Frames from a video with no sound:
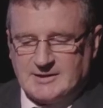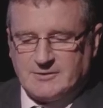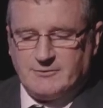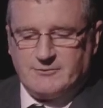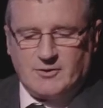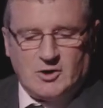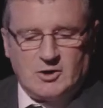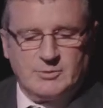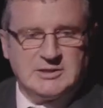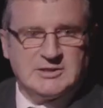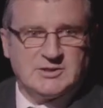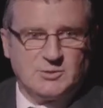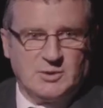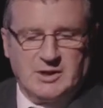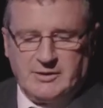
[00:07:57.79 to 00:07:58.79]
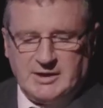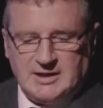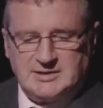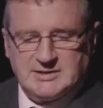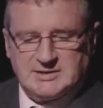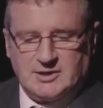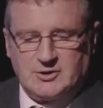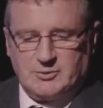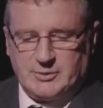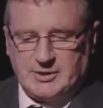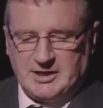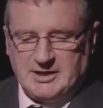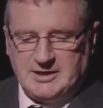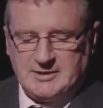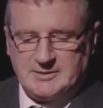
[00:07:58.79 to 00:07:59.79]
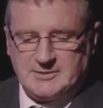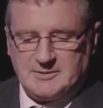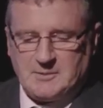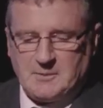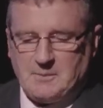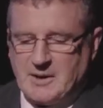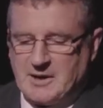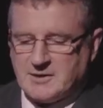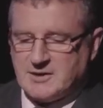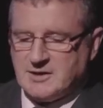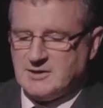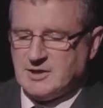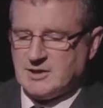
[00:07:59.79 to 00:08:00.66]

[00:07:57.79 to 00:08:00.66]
the formal swearing-in ceremony marking the